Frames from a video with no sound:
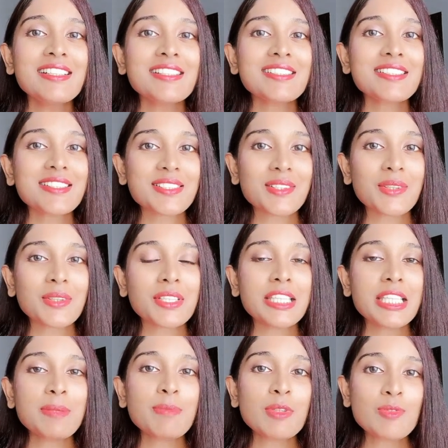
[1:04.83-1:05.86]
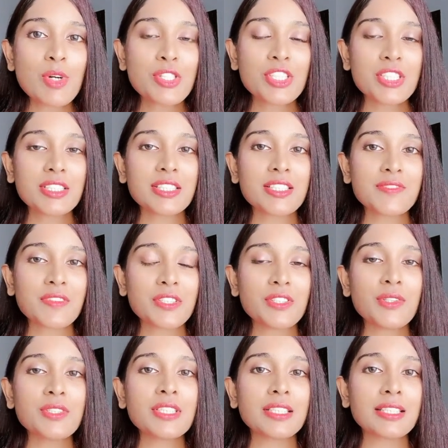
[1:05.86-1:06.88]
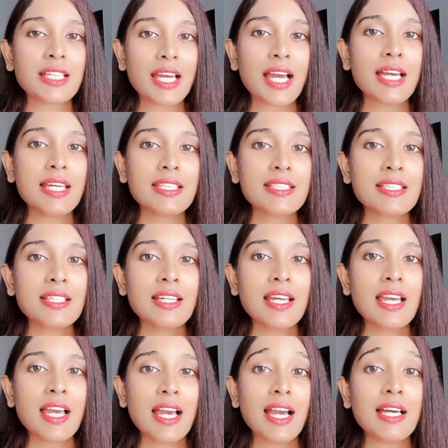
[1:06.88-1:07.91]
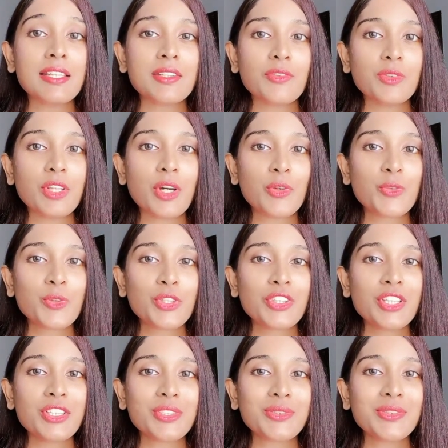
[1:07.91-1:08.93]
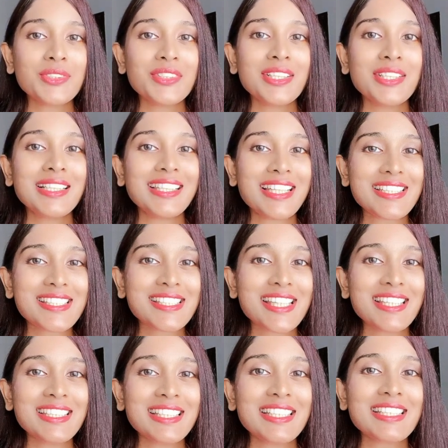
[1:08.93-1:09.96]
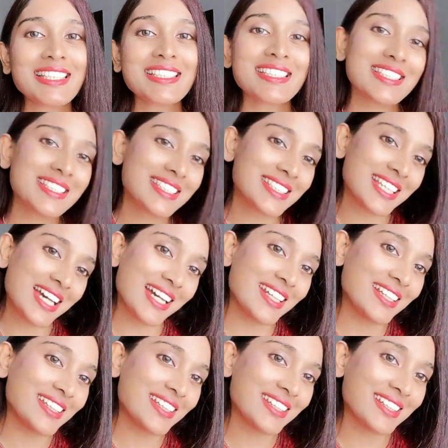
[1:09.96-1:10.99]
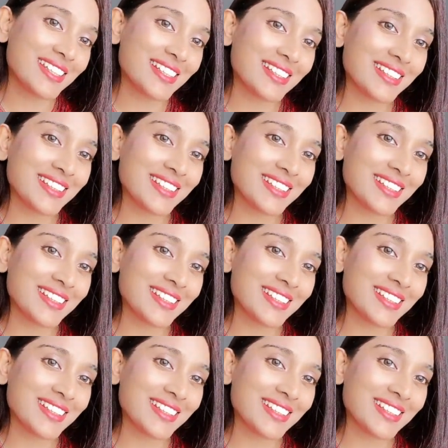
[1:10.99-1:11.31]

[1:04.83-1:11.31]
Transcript: So keep on watching this video till the end, and without further ado, let's get started.